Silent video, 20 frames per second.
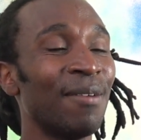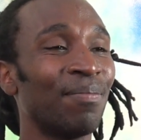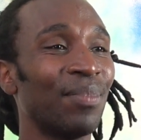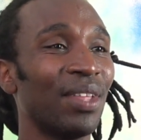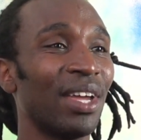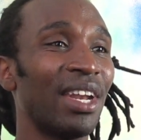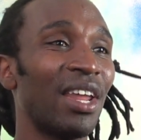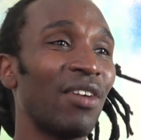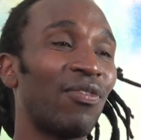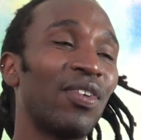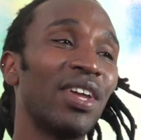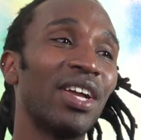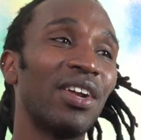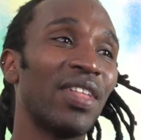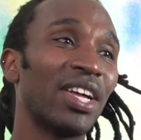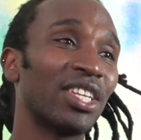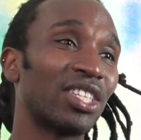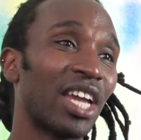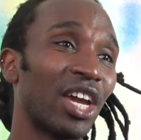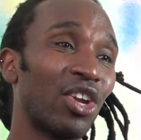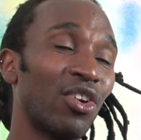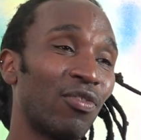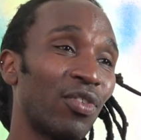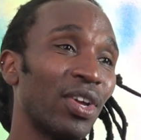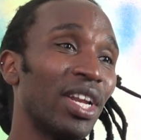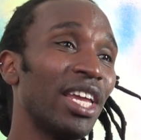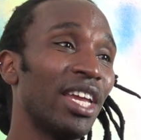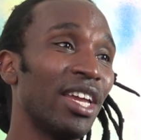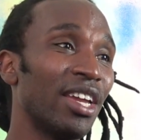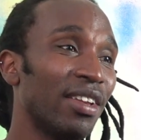And I feel that's kind of
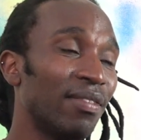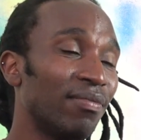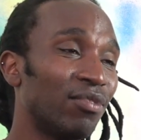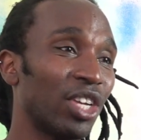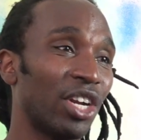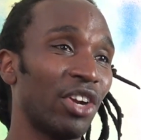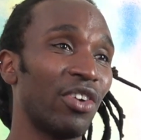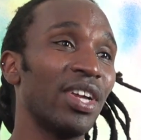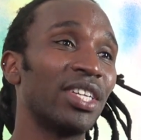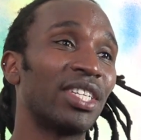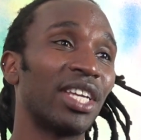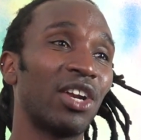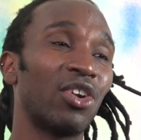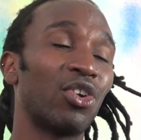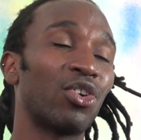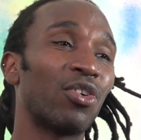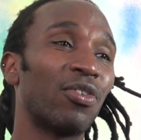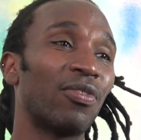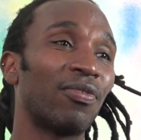really generated a lot